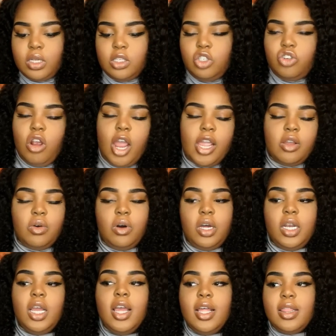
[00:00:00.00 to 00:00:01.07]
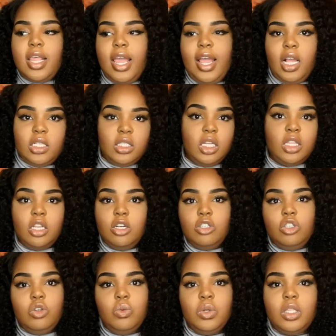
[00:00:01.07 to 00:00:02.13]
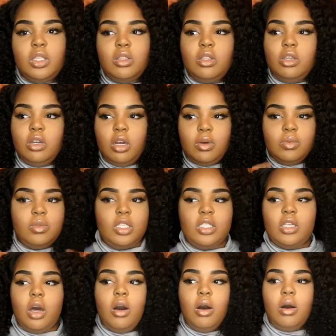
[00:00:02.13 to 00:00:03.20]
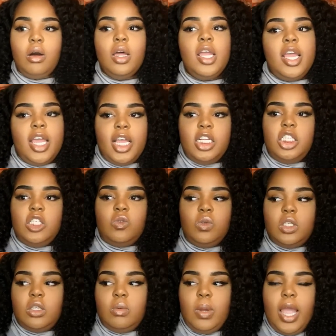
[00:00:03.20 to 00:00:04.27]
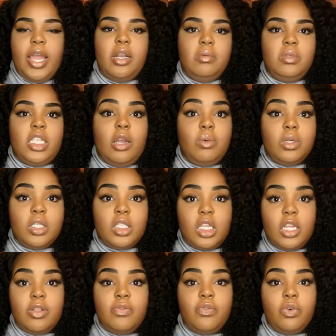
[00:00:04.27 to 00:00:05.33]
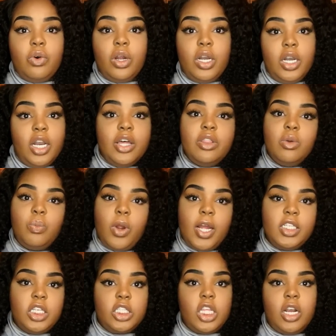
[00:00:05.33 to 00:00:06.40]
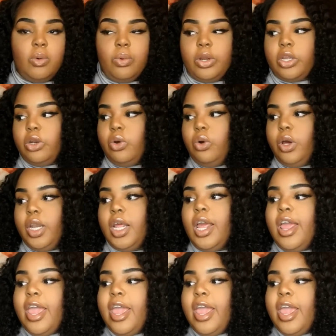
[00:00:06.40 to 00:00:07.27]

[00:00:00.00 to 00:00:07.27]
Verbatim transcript: try on that has nothing to do with you know this haul it's just with some items that were sent for another project that i'm working on